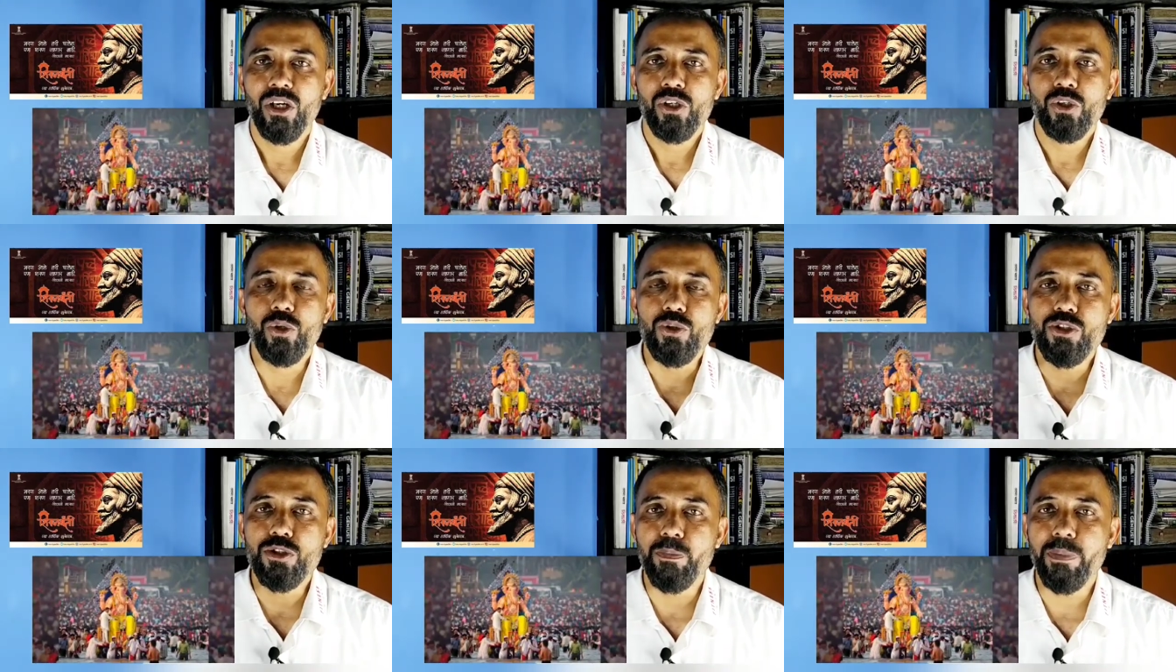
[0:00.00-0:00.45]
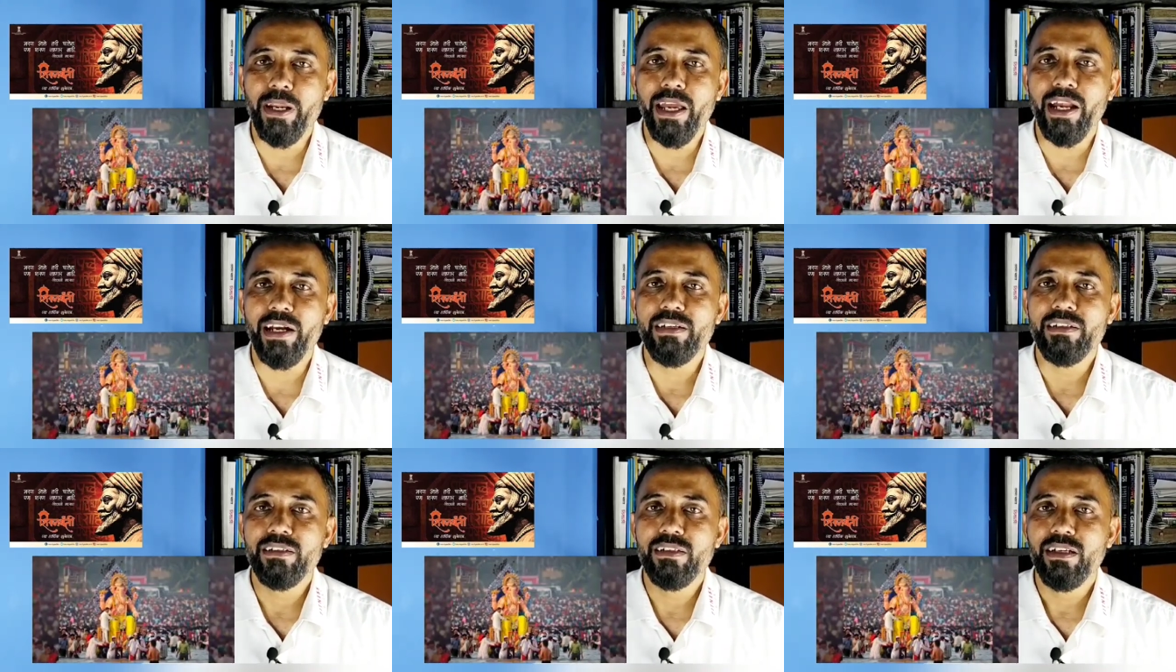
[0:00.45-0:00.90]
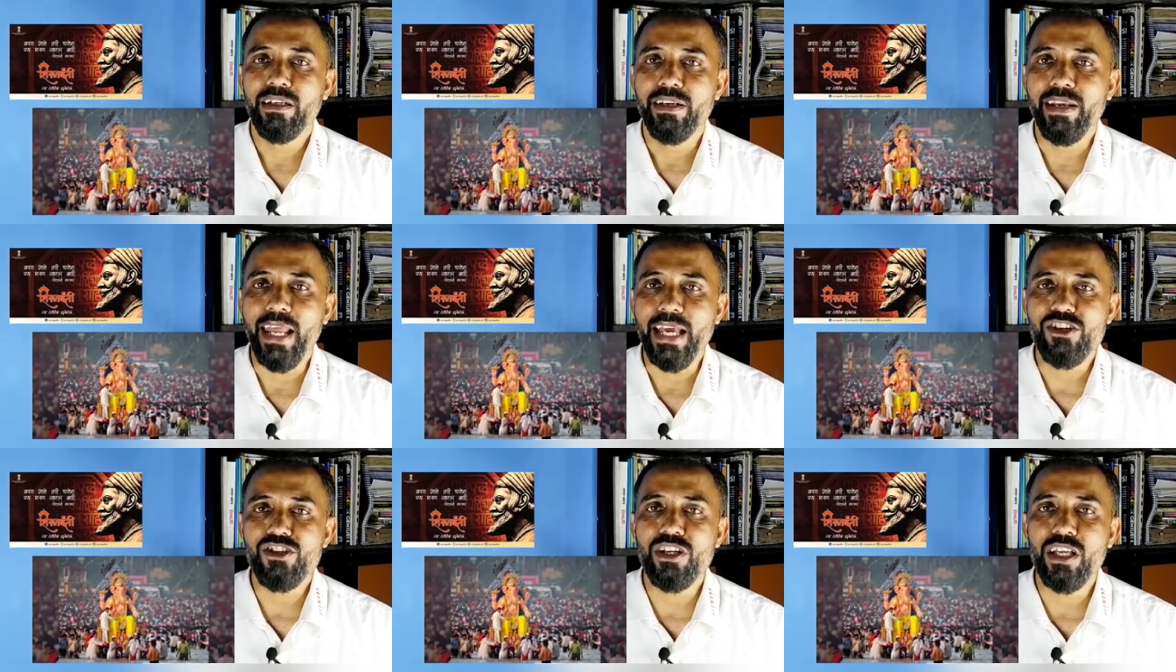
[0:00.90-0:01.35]
to spread
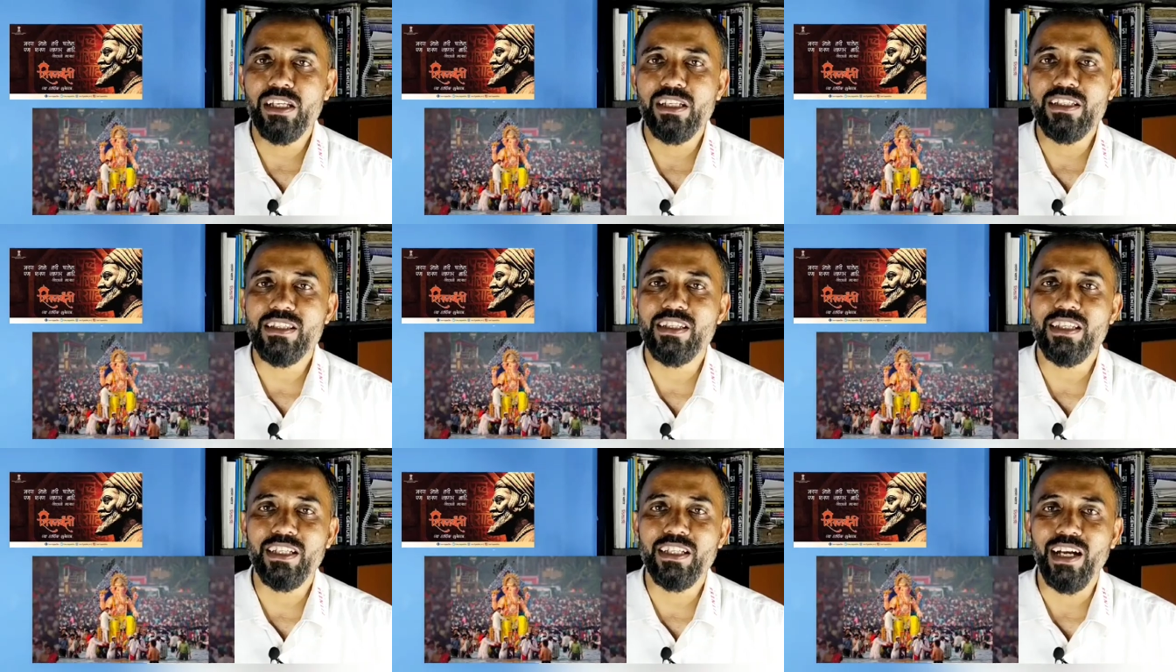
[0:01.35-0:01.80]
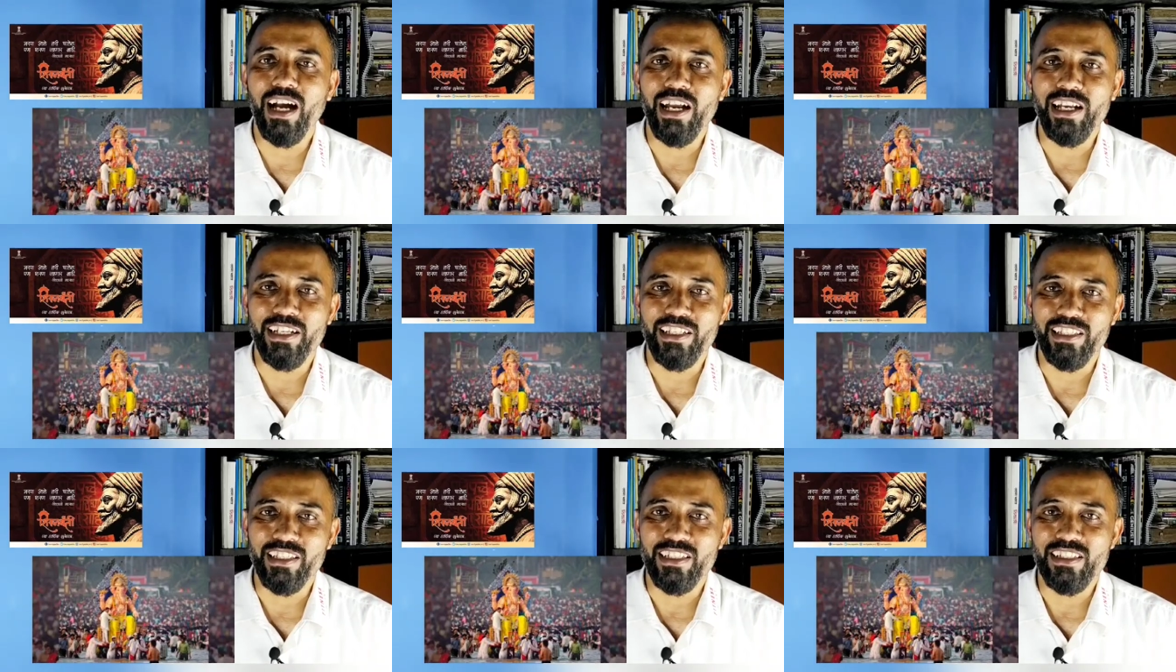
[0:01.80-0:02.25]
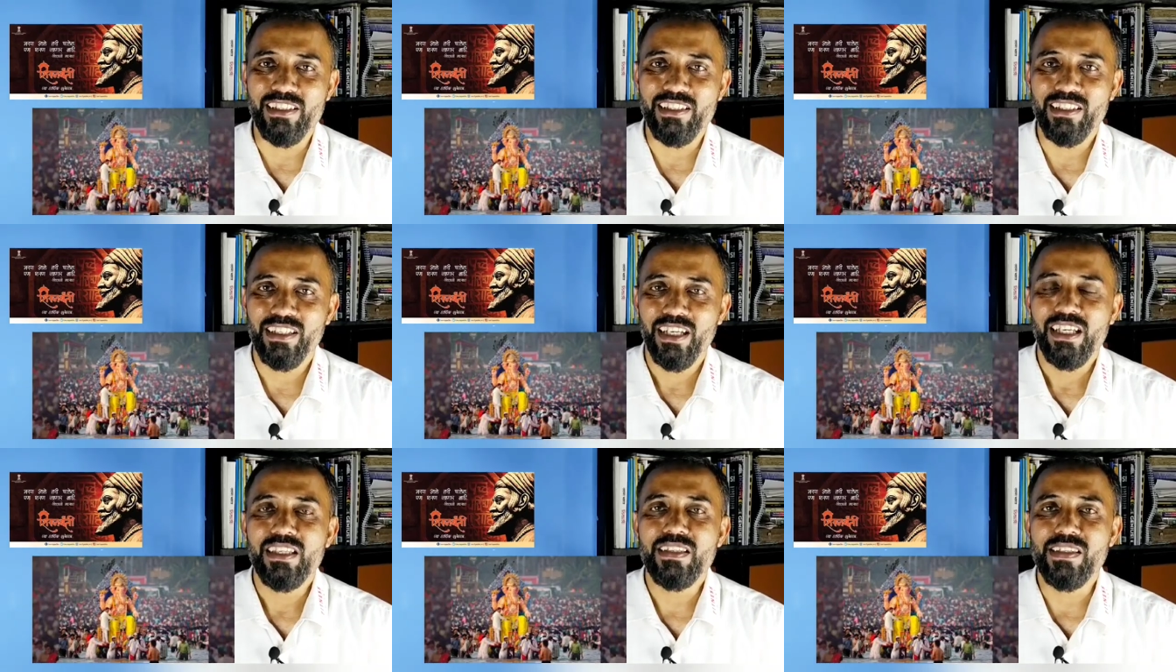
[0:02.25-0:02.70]
nationalistic ideas.
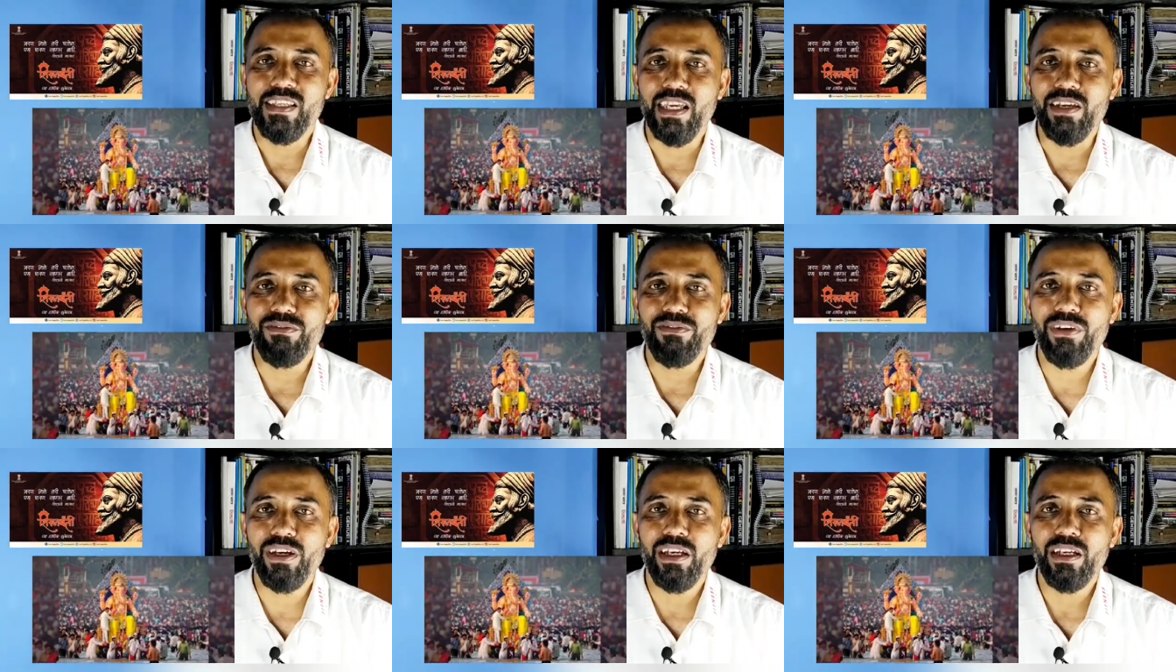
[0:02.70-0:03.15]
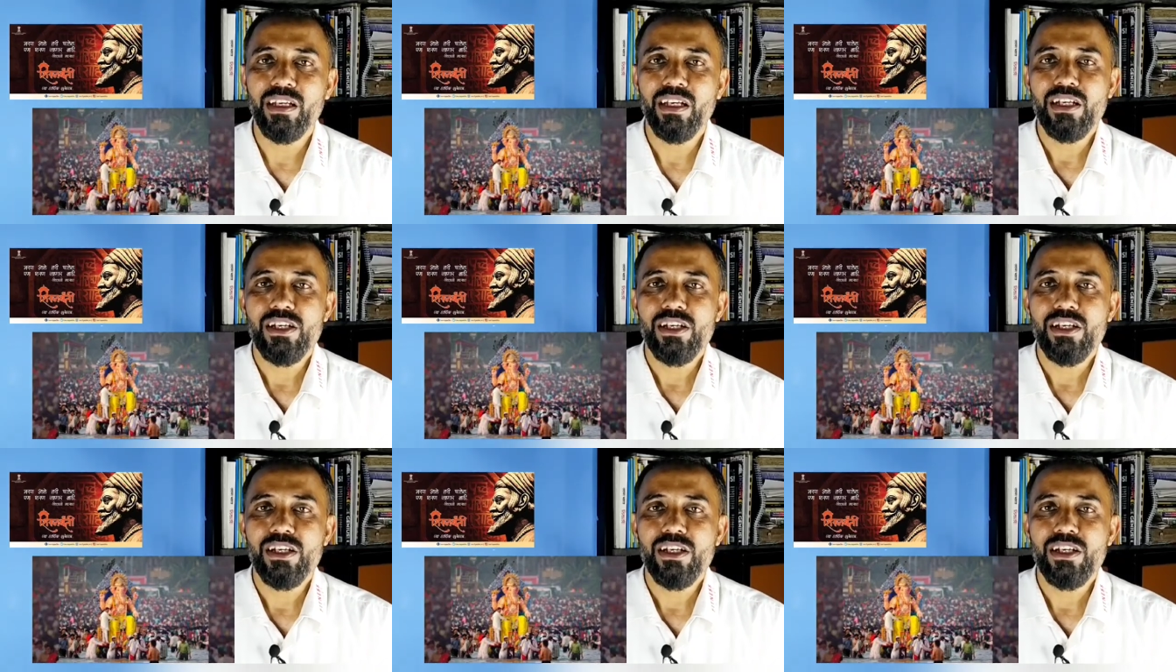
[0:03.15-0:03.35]
Same way,